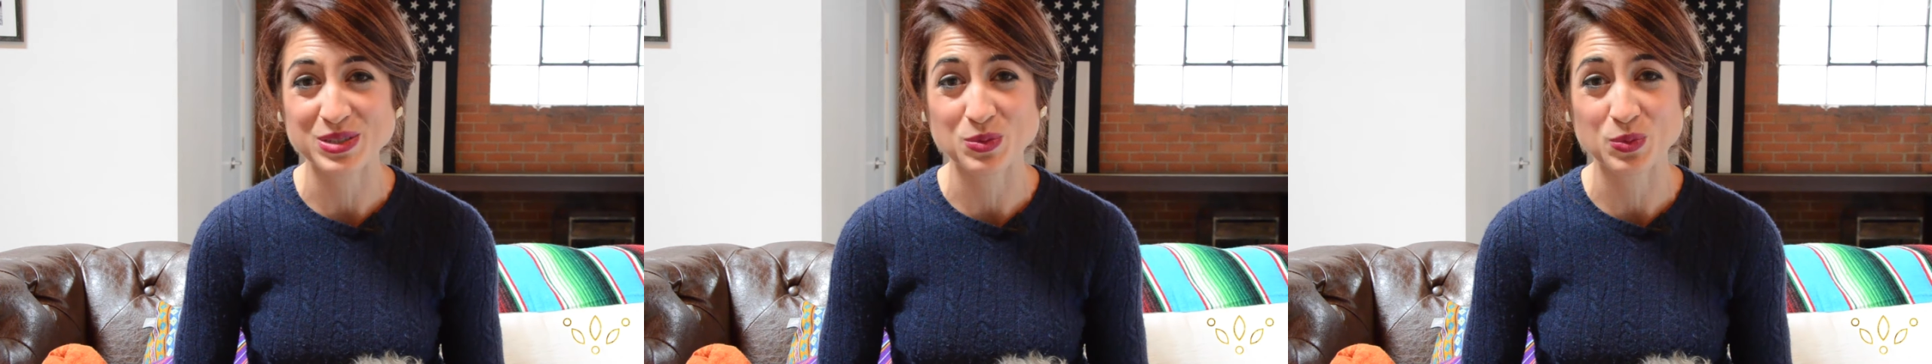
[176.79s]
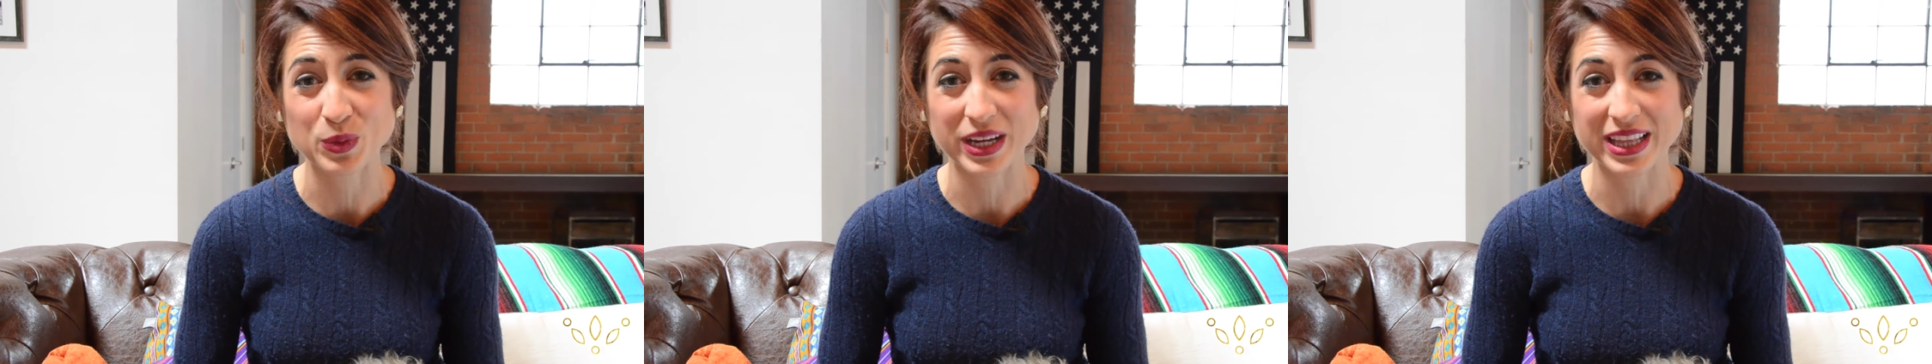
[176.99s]

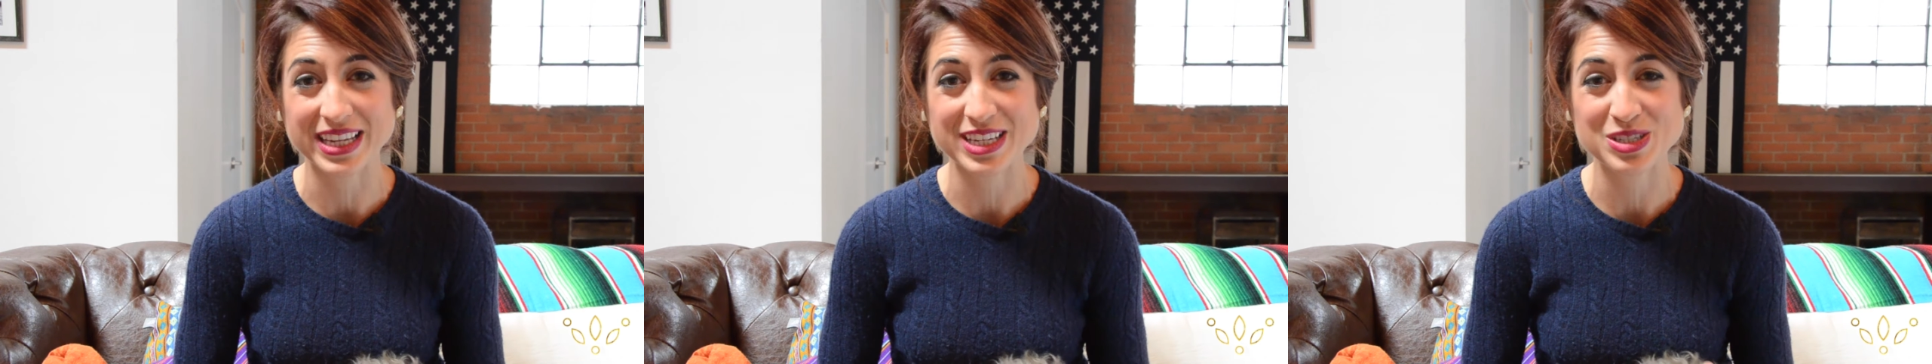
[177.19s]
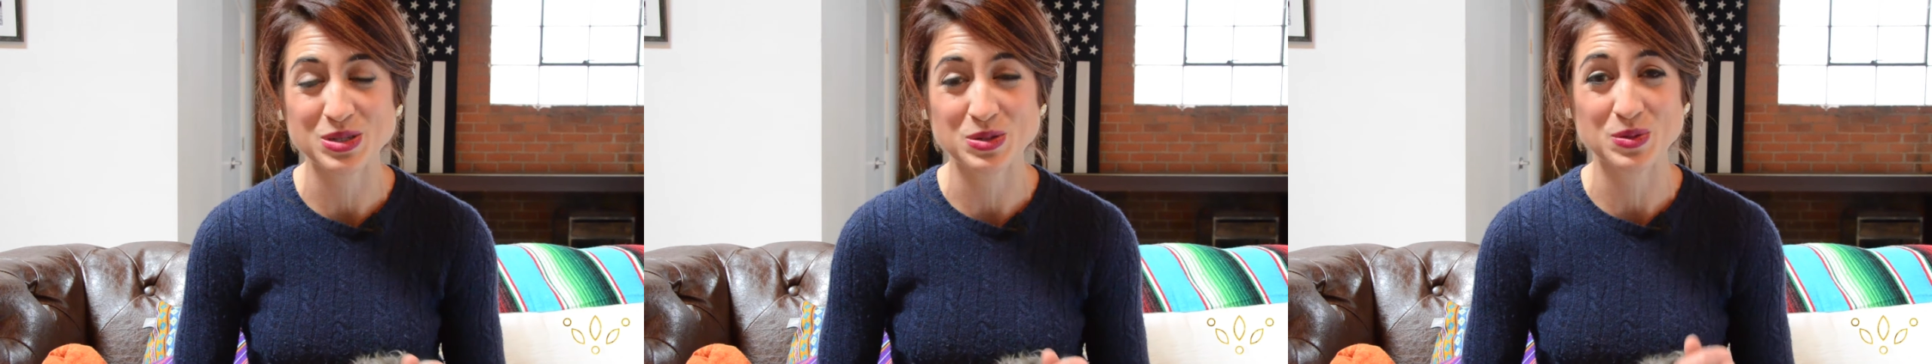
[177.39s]
is
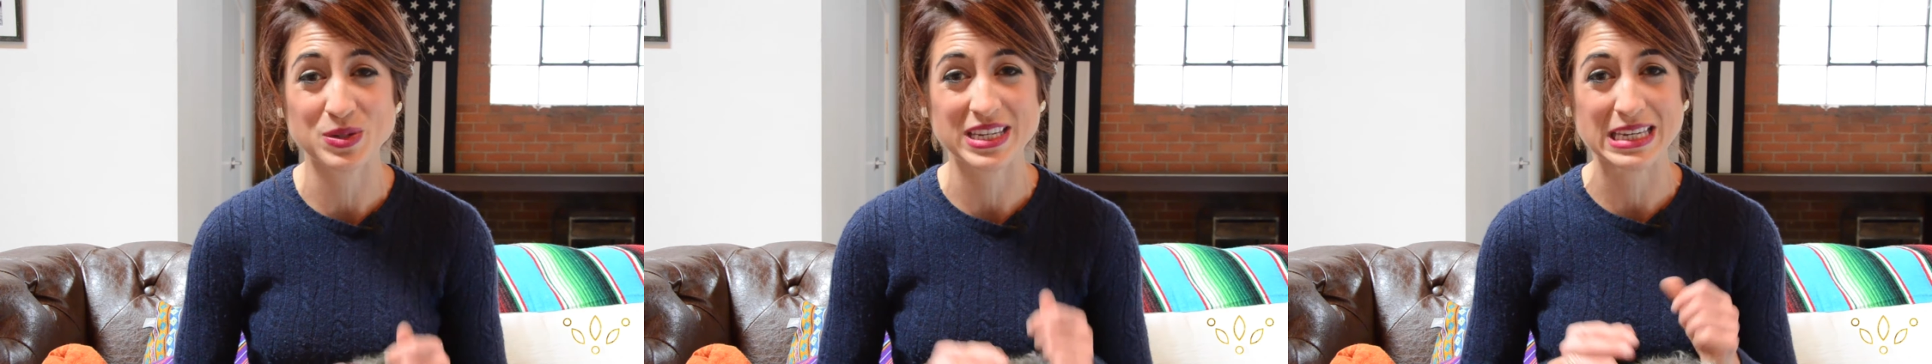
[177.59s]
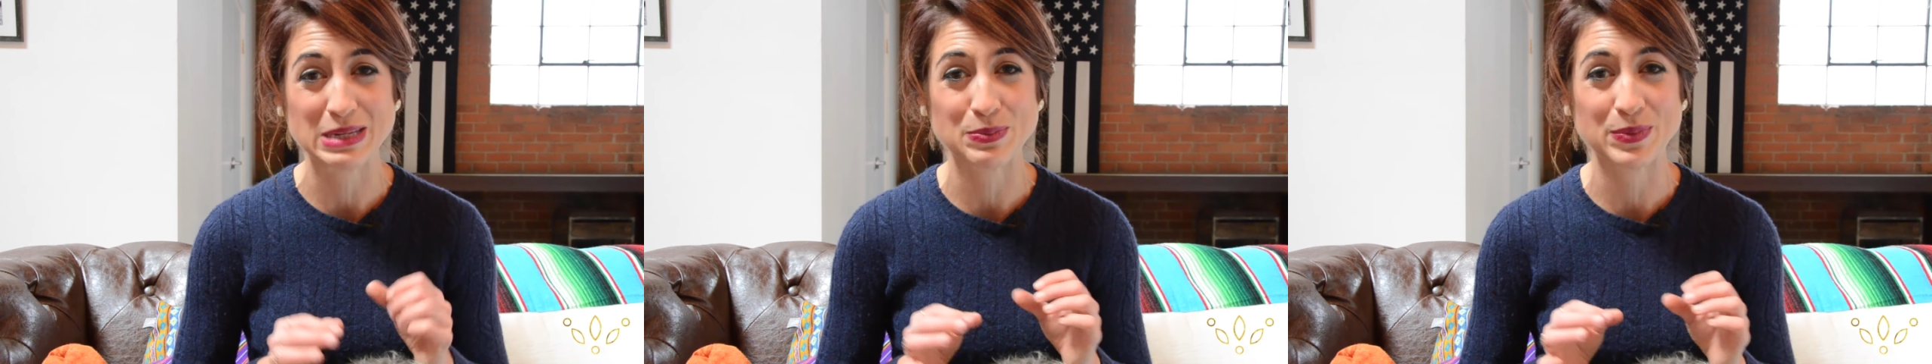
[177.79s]
really to
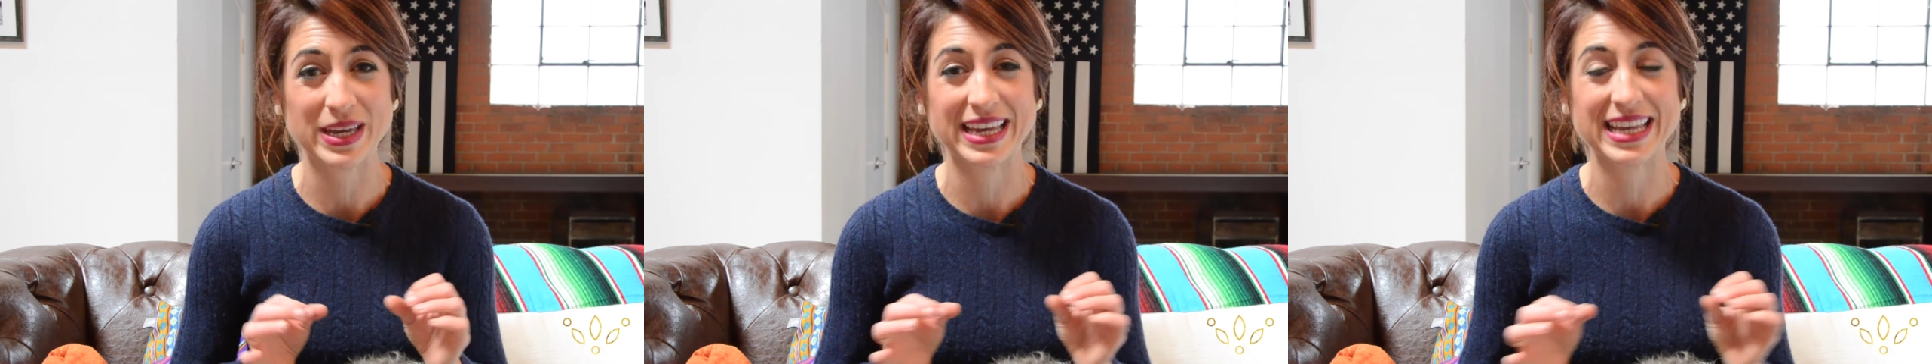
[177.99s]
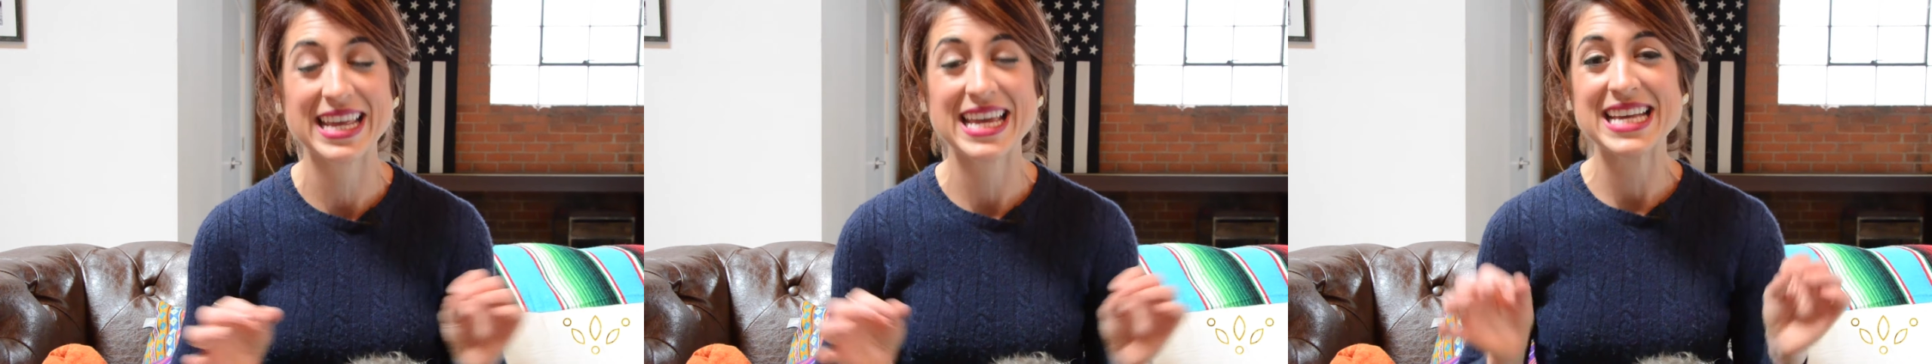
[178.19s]
keep
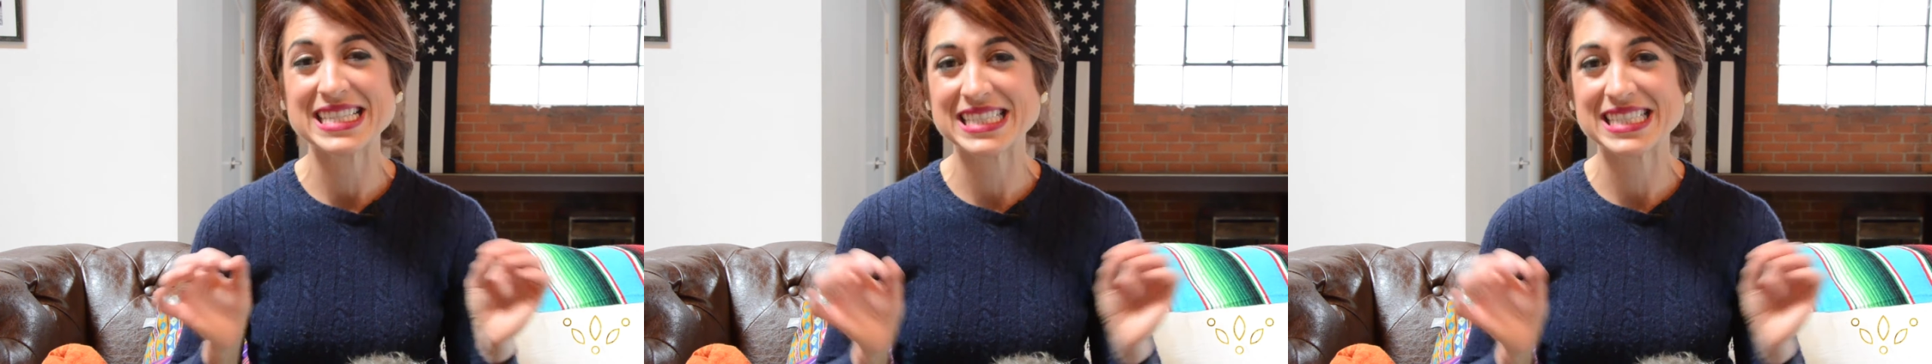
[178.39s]
it